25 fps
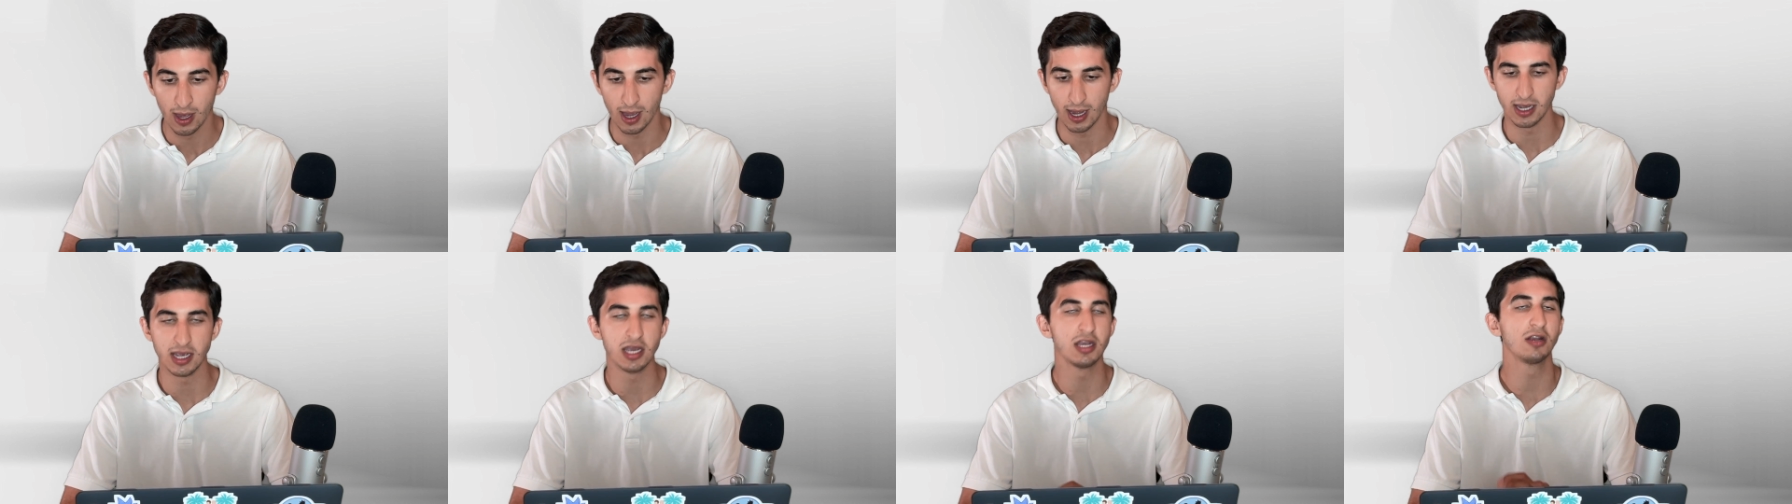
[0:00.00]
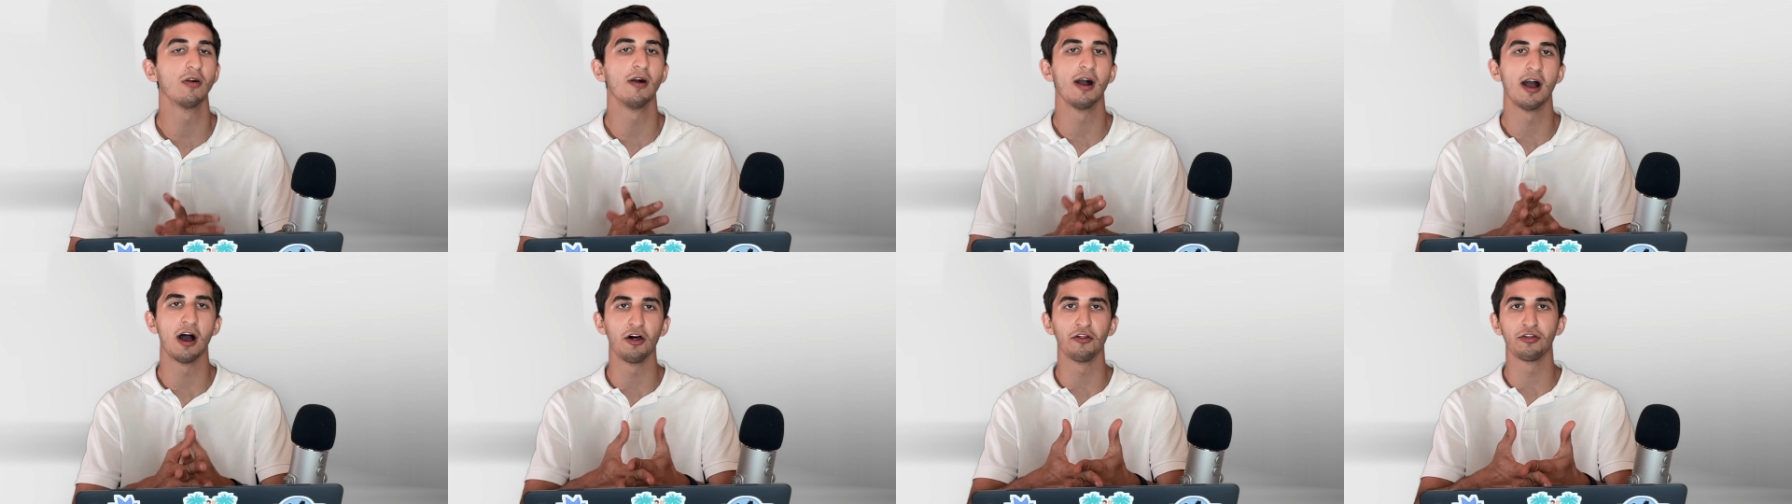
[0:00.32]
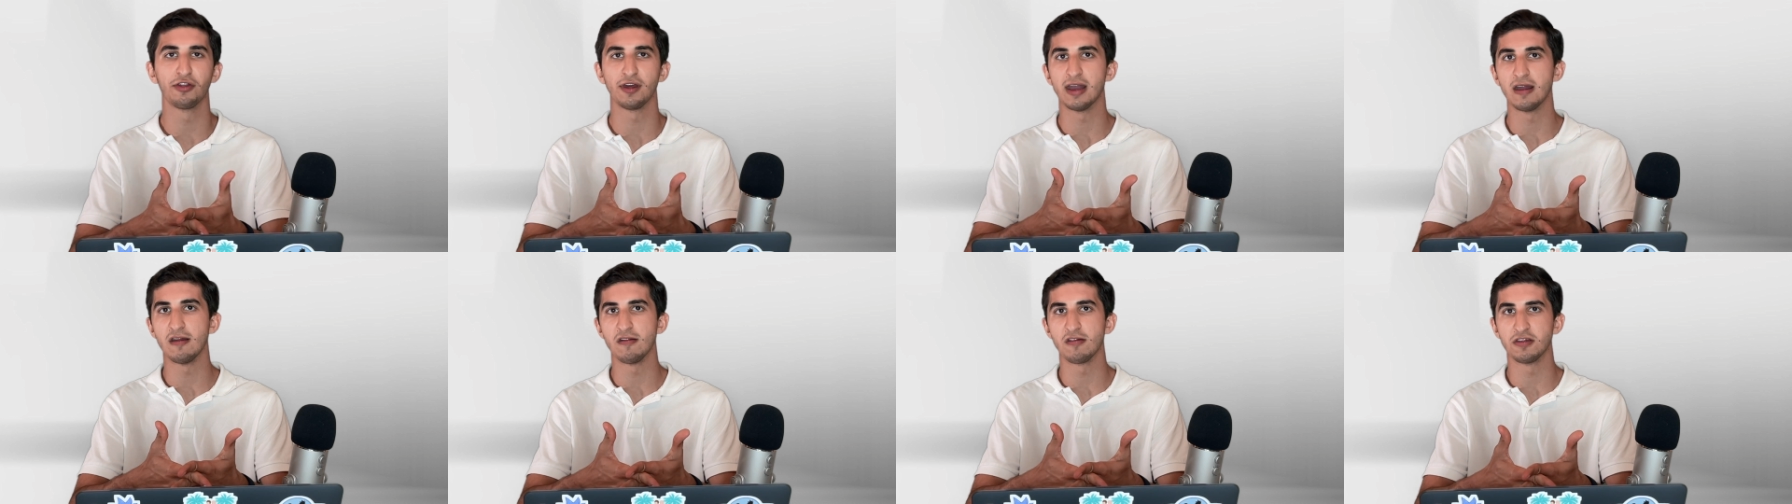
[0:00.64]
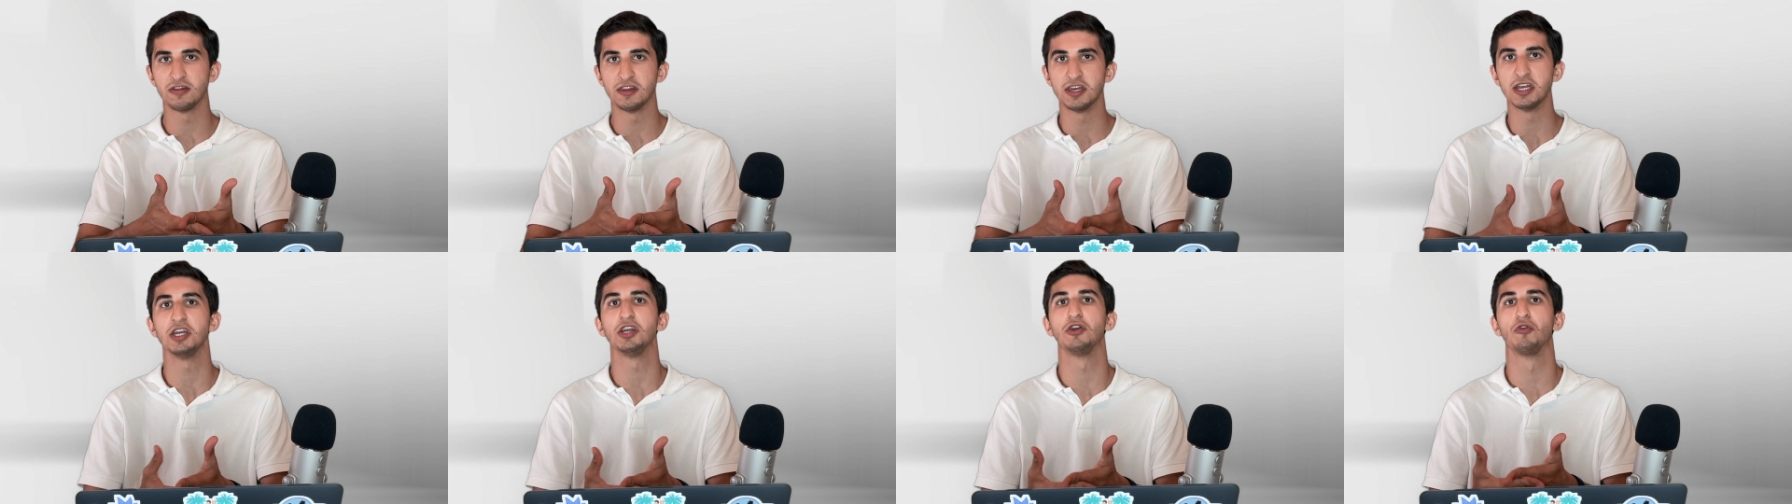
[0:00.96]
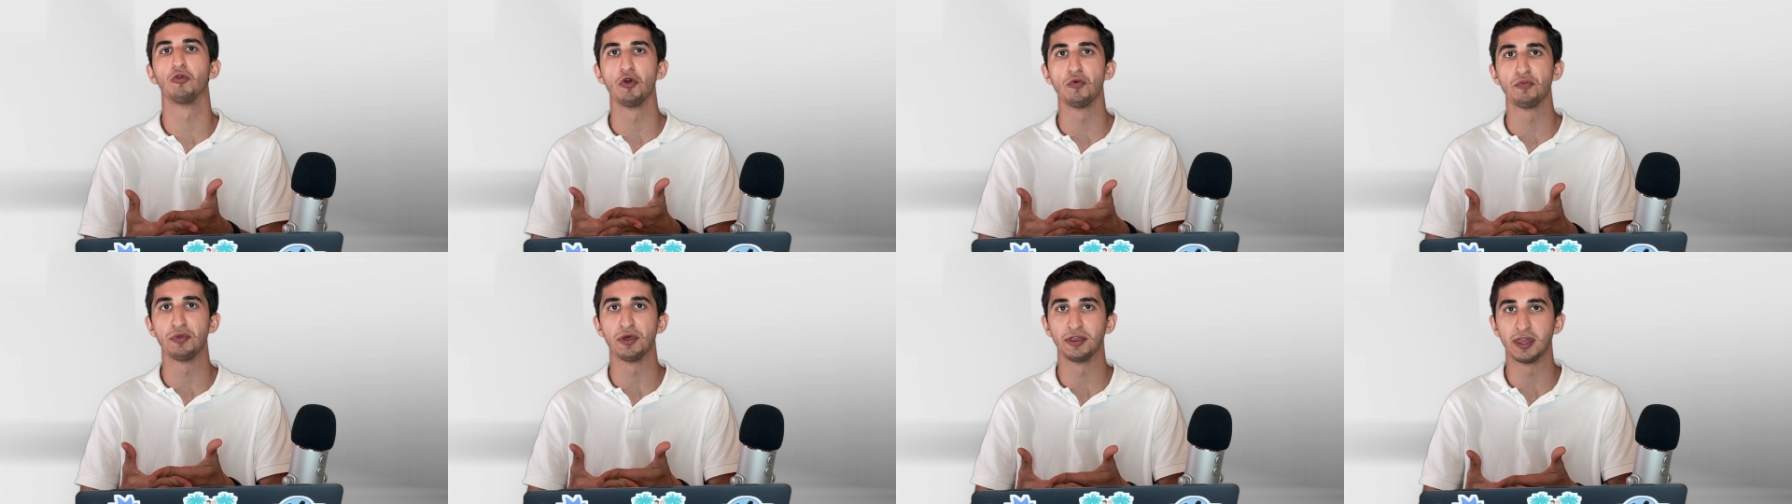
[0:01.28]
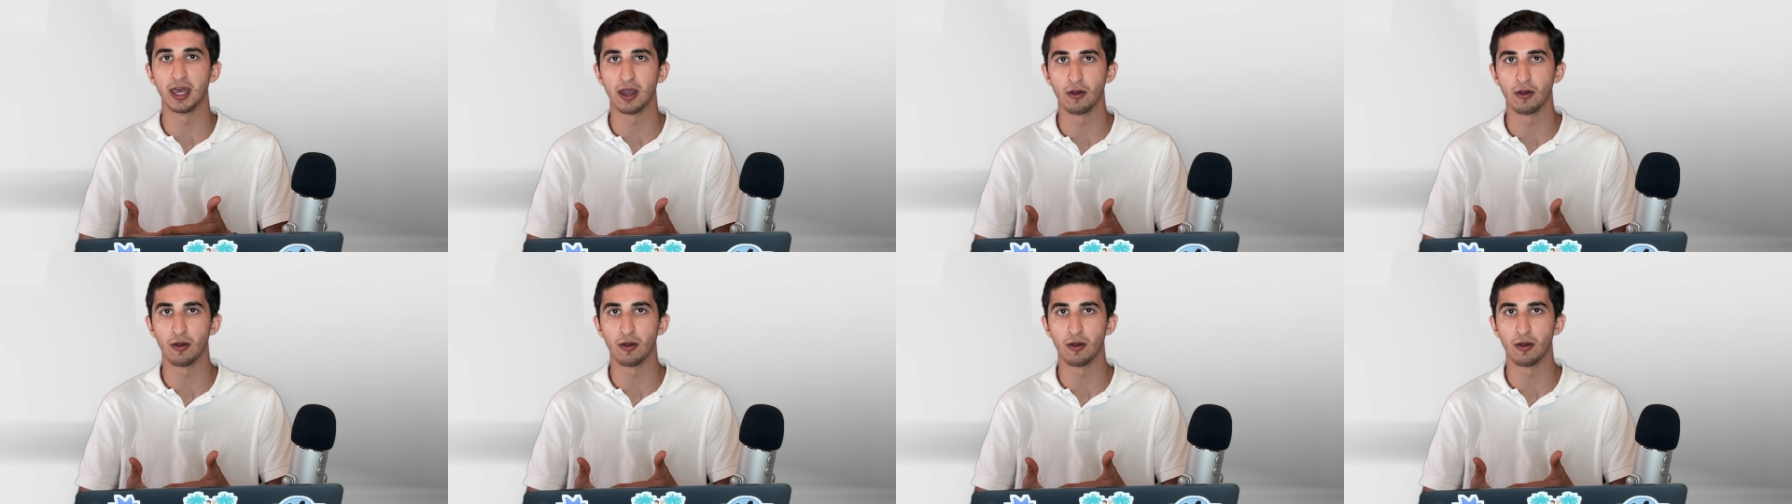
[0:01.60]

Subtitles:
EcoHealth is the group that they